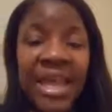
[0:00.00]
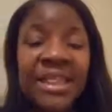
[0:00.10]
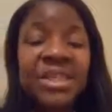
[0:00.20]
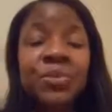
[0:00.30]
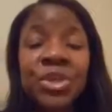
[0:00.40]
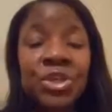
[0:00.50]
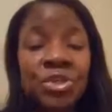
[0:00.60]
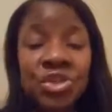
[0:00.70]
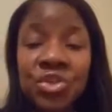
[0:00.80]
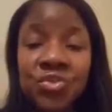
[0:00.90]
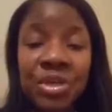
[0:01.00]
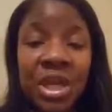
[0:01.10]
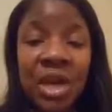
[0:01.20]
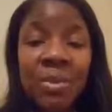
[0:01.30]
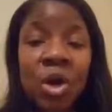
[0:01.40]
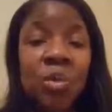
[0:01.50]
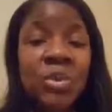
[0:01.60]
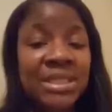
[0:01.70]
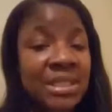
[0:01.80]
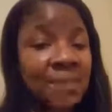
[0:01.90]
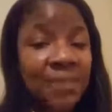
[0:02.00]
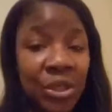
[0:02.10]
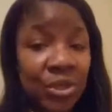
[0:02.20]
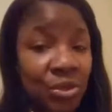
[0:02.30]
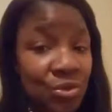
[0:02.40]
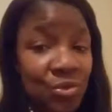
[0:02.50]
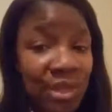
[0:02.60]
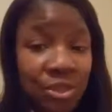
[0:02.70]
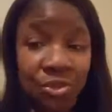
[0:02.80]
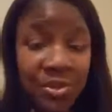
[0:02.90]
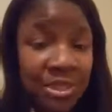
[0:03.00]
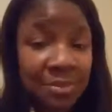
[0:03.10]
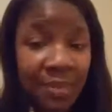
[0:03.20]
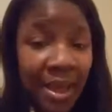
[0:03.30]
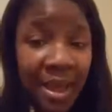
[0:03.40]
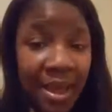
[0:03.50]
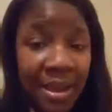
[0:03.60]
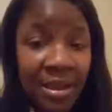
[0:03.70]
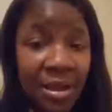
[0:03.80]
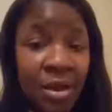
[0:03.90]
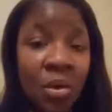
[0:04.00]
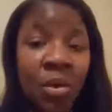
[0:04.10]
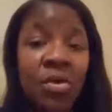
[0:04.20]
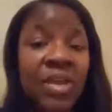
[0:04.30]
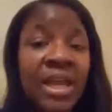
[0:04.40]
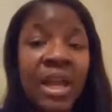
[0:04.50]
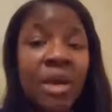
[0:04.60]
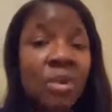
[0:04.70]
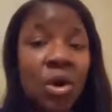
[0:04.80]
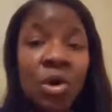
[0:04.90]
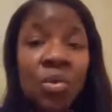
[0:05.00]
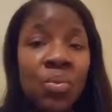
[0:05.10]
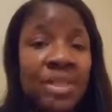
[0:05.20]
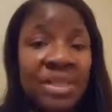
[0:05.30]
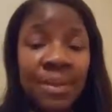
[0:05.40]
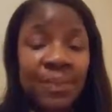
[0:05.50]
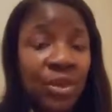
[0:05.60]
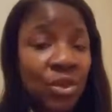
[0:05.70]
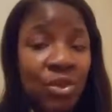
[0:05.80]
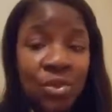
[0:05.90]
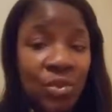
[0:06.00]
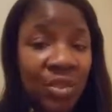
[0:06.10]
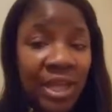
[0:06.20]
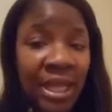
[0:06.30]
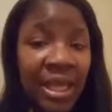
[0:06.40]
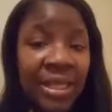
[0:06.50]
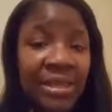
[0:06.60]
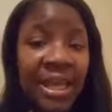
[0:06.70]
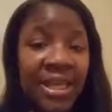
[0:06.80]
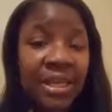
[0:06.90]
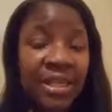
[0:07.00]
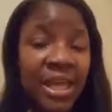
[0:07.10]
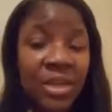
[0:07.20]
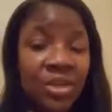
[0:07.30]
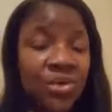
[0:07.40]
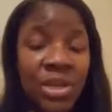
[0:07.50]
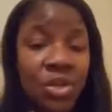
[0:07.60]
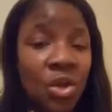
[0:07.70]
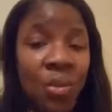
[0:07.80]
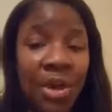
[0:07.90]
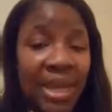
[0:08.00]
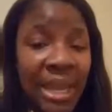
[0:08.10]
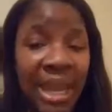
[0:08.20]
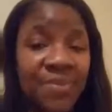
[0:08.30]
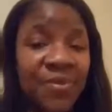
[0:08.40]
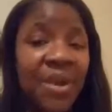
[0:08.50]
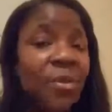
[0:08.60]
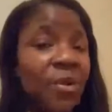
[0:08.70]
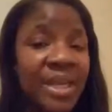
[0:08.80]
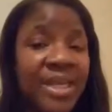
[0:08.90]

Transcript: And then when your children come home with something new that you didn't buy, or they come home with something new that you didn't know where it came from, or